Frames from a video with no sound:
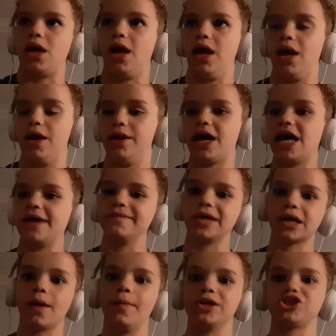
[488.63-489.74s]
and I have
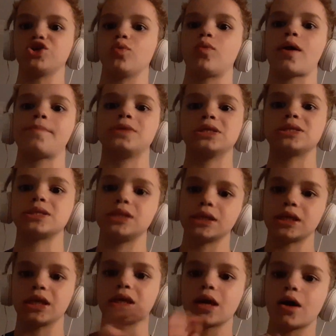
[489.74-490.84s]
like a bunch of weapons
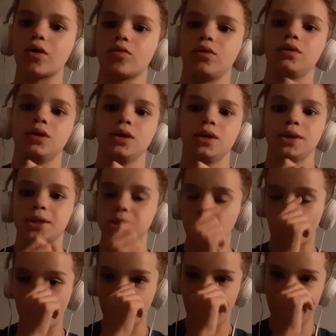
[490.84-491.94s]
sticking out. So
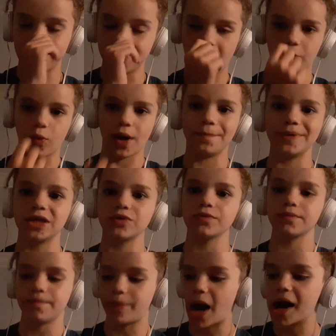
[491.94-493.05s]
I had that weapon
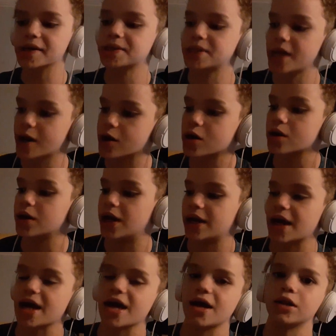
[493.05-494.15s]
box there, and
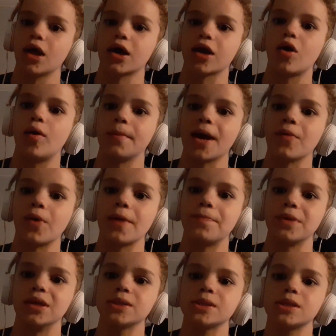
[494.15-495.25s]
I had like all my
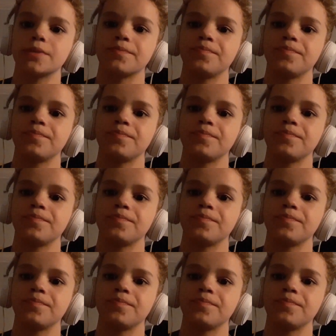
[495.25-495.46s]
weapons.